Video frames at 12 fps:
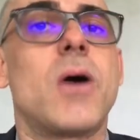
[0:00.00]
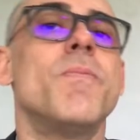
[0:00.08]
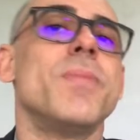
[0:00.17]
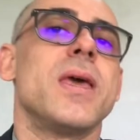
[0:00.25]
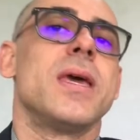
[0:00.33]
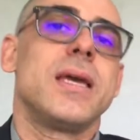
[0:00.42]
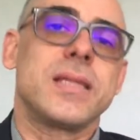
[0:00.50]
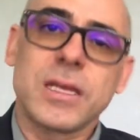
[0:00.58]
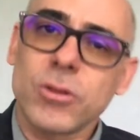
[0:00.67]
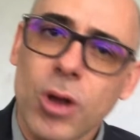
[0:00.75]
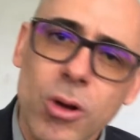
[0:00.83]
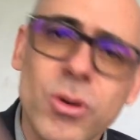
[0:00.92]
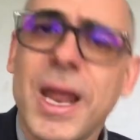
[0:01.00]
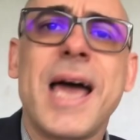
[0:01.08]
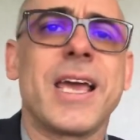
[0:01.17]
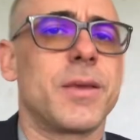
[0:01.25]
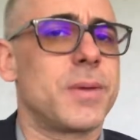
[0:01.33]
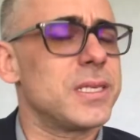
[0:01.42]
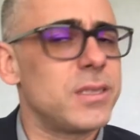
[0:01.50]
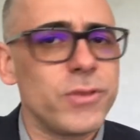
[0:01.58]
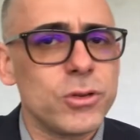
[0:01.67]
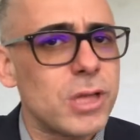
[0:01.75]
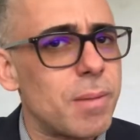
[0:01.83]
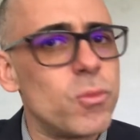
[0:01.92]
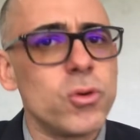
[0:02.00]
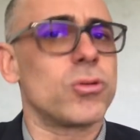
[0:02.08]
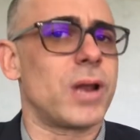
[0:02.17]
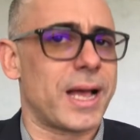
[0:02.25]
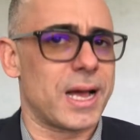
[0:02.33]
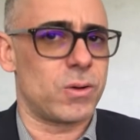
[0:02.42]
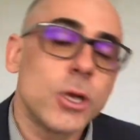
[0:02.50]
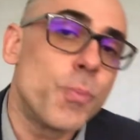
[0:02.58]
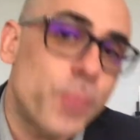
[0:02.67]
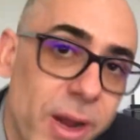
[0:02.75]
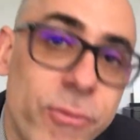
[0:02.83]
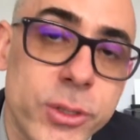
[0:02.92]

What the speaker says: and liking it, because this video is really cool.